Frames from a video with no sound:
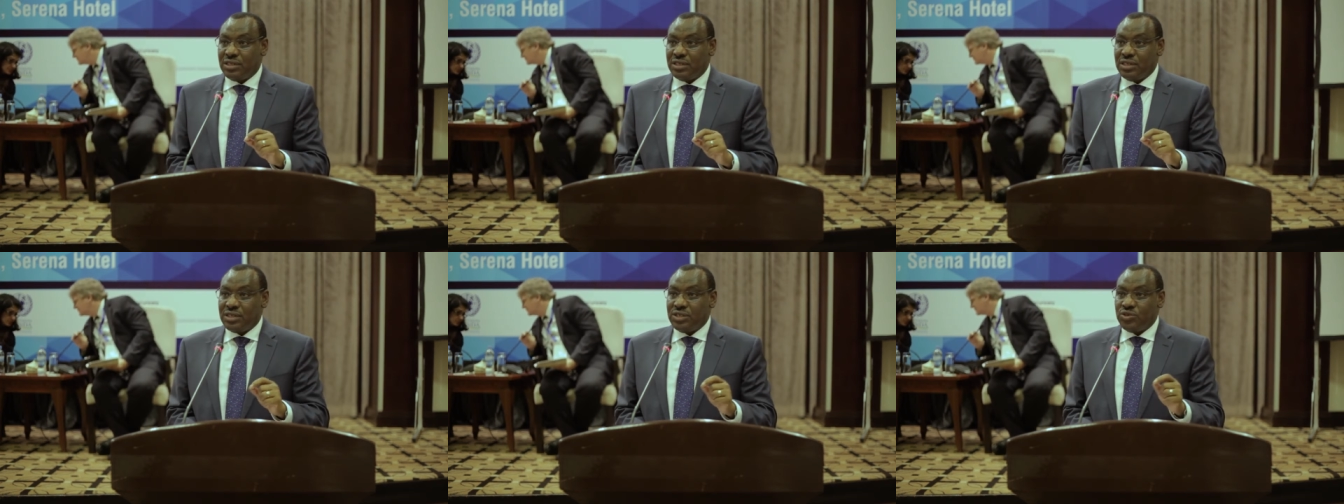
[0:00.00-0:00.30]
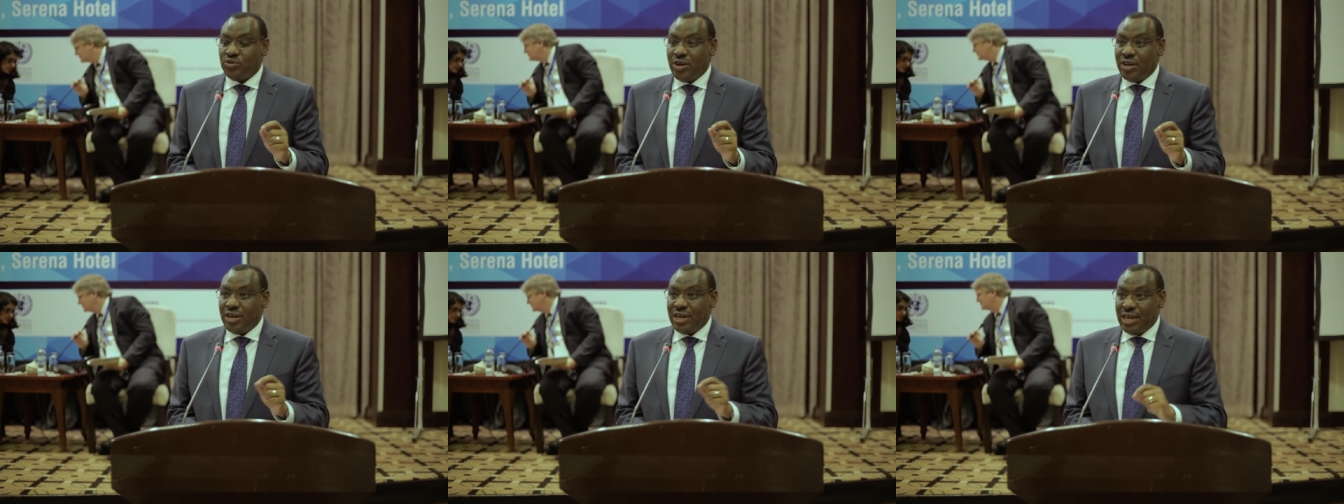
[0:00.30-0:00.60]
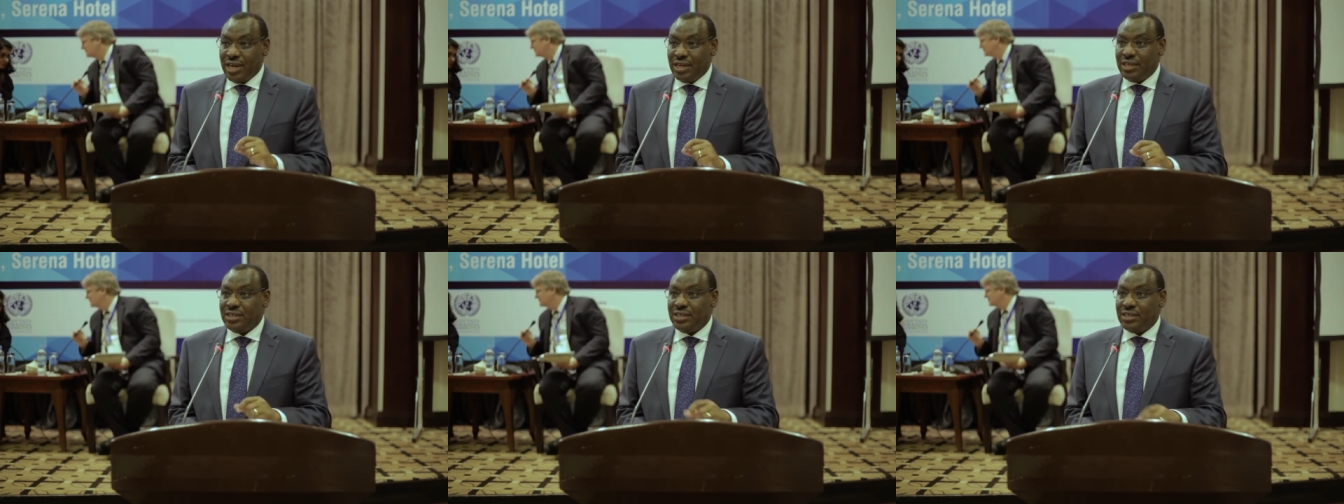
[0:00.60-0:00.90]
there is one
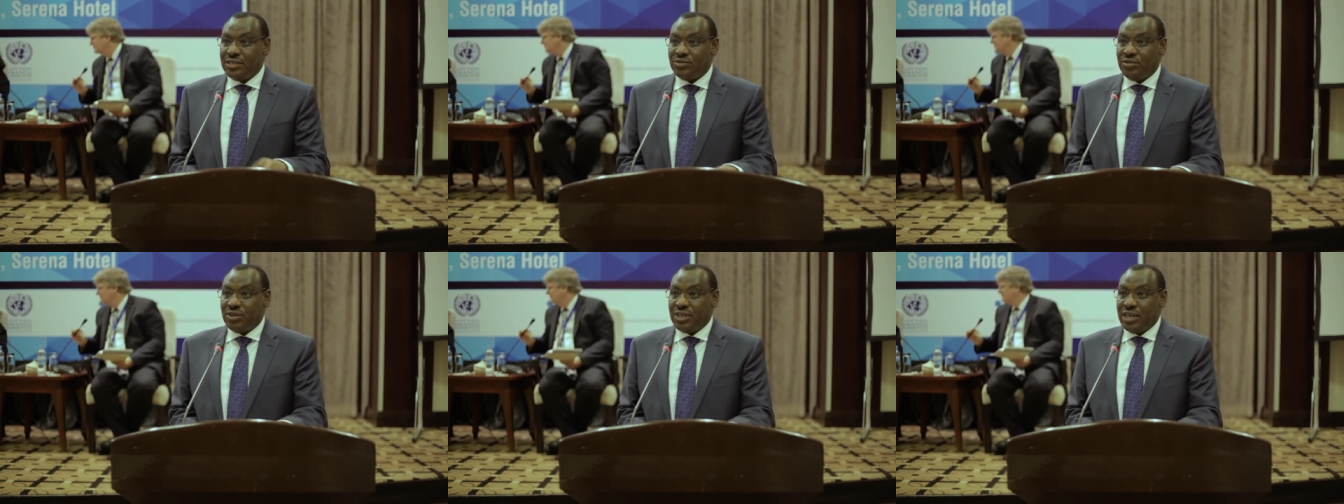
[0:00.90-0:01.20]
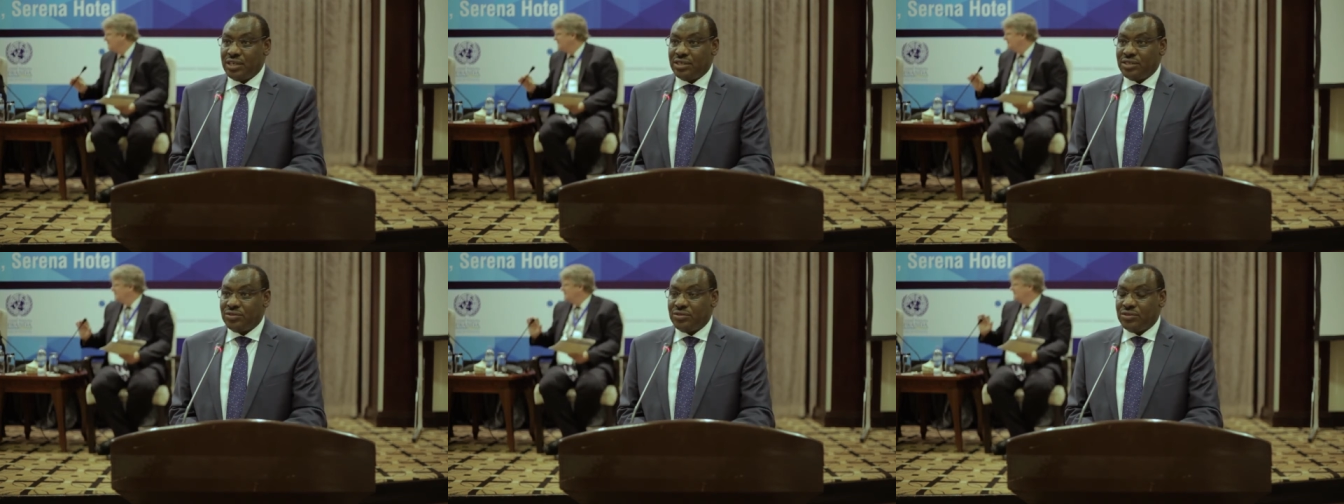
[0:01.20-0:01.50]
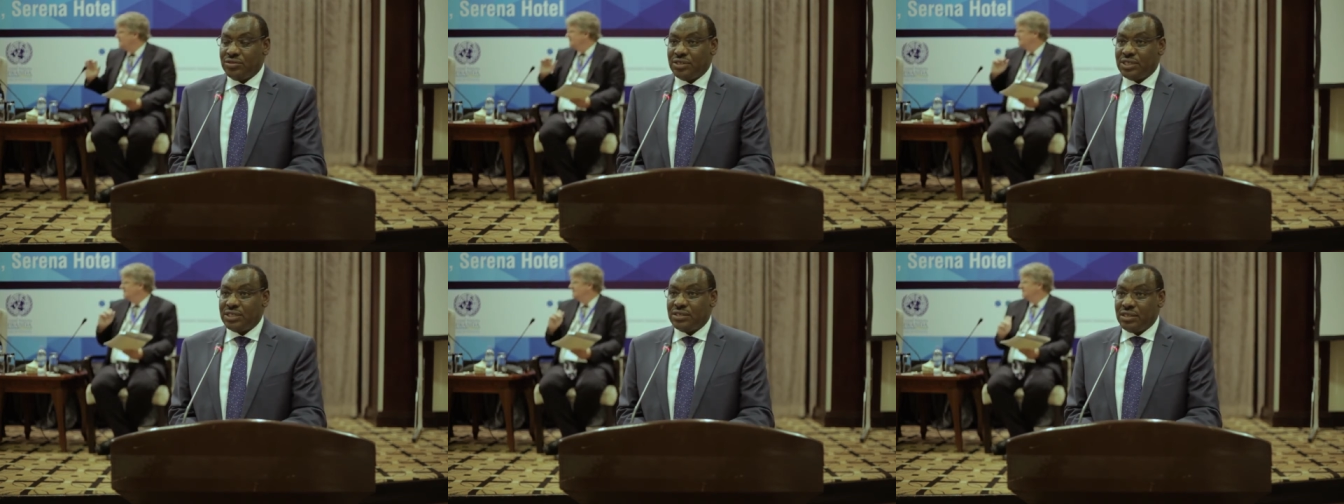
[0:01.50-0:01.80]
line, there is one
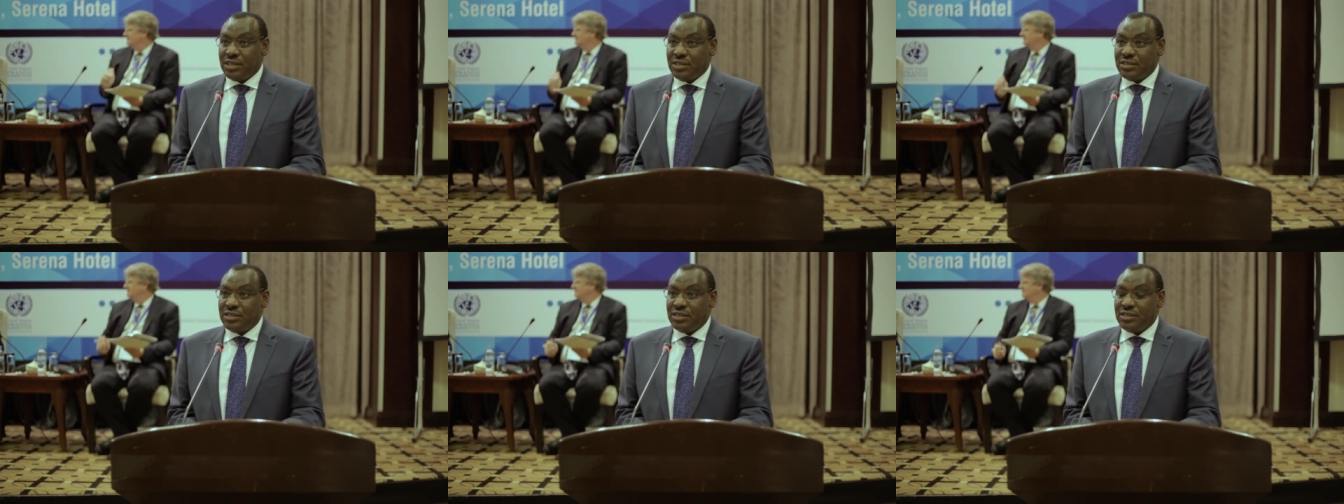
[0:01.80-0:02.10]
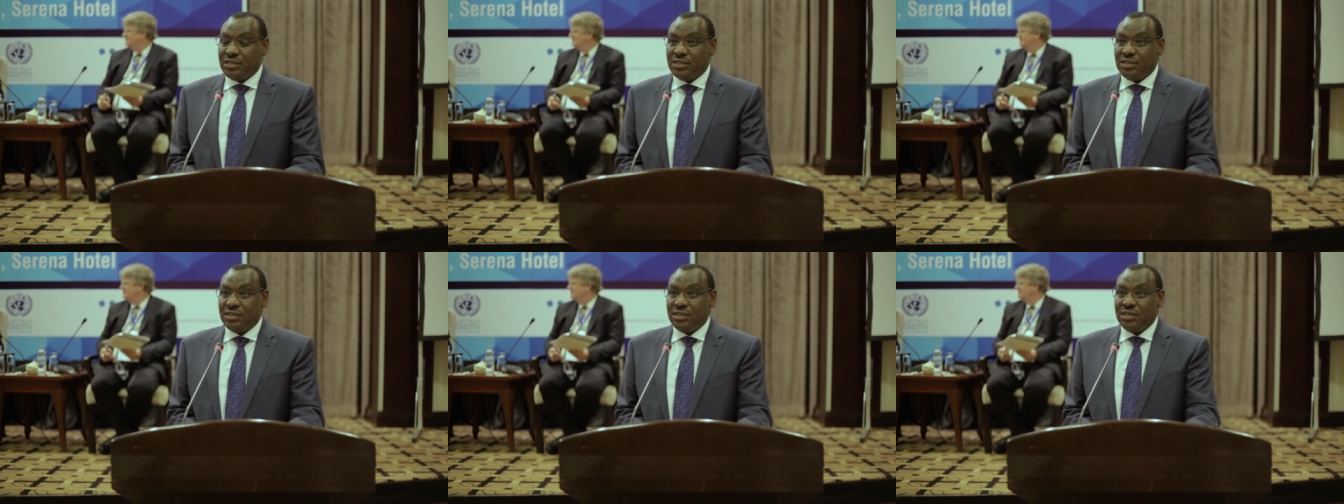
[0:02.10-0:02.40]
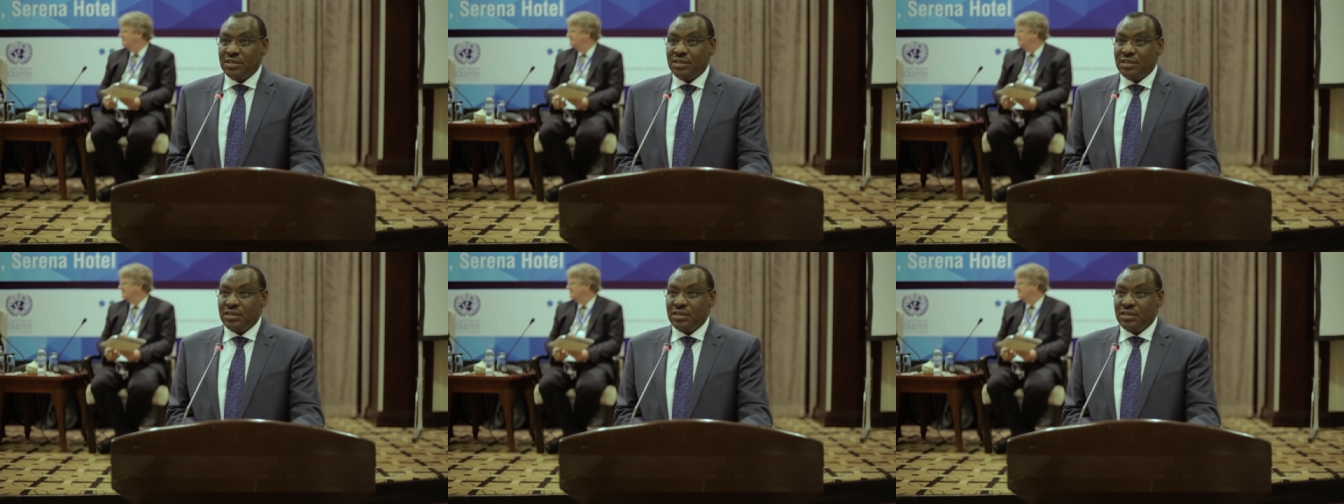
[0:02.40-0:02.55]
article which says that,